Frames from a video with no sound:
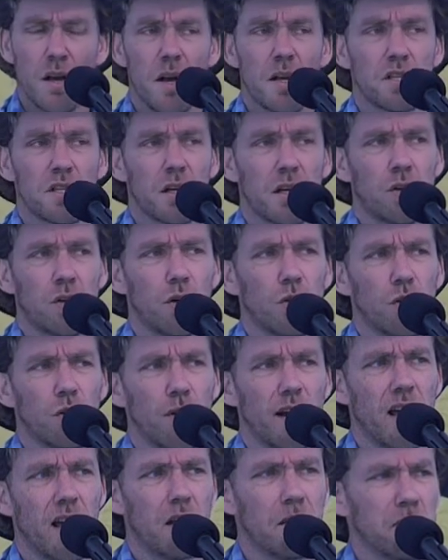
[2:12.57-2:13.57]
So I called
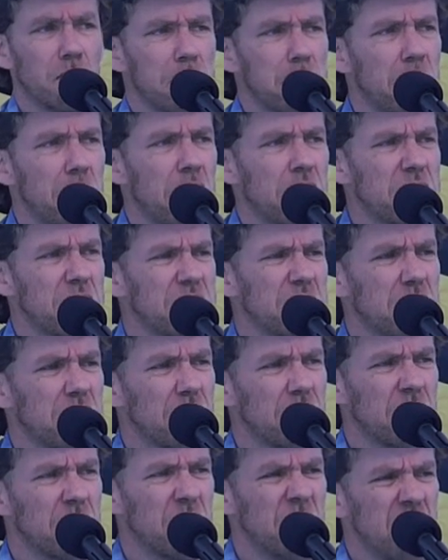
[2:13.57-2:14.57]
around me mates,
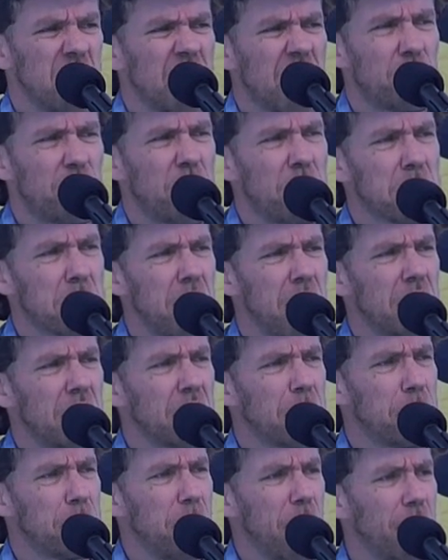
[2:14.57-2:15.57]
and we
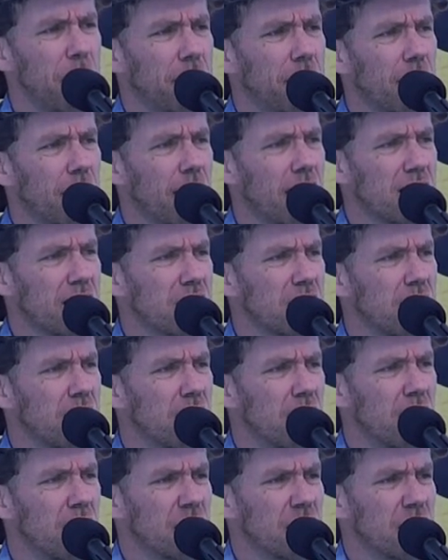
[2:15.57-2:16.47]
manned the barricades.